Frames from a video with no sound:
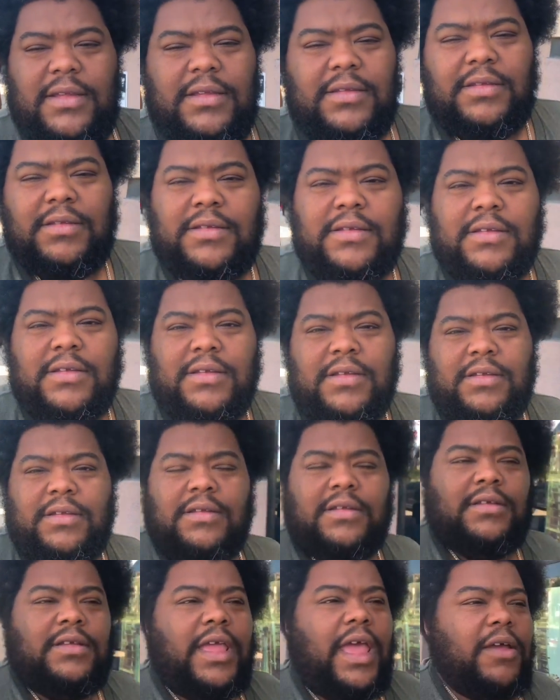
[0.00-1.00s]
Like.
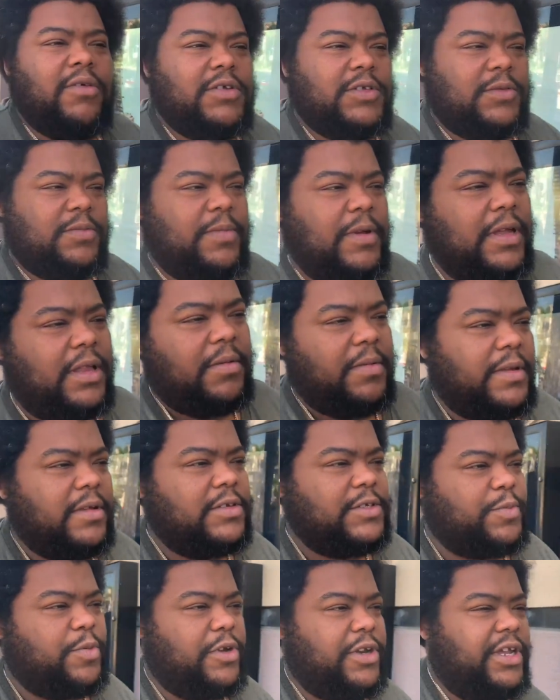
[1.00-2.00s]
Yeah, it was it was
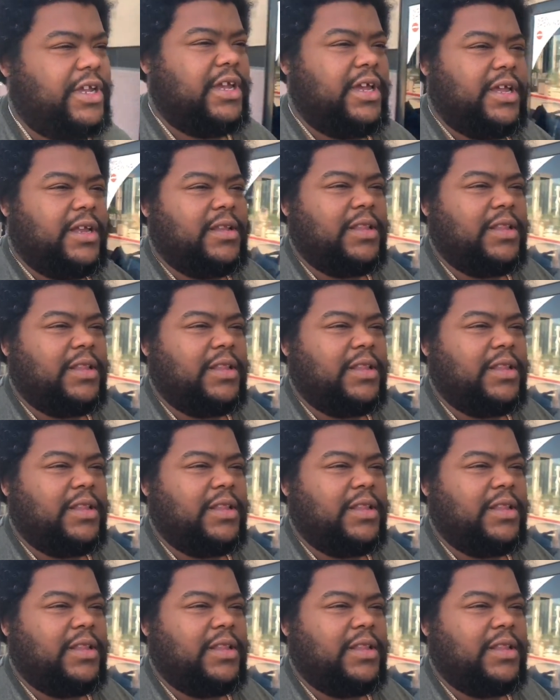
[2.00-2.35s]
pretty good.